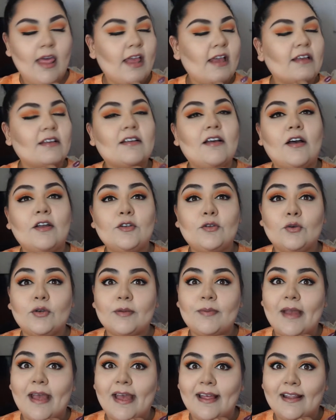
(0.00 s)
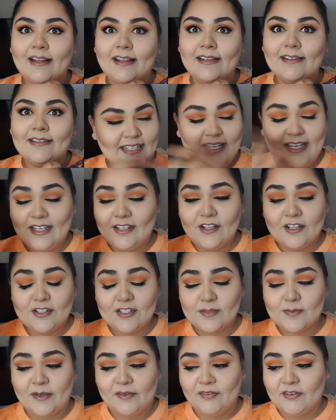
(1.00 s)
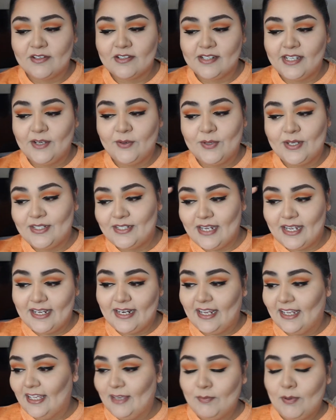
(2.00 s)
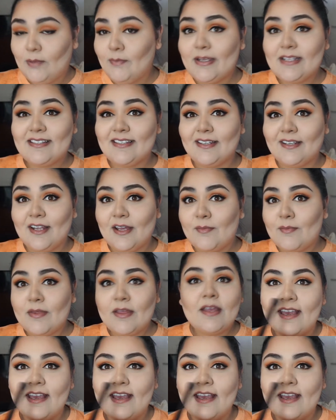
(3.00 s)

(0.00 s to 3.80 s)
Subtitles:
contour palette. English is my first language and I keep on messing it up.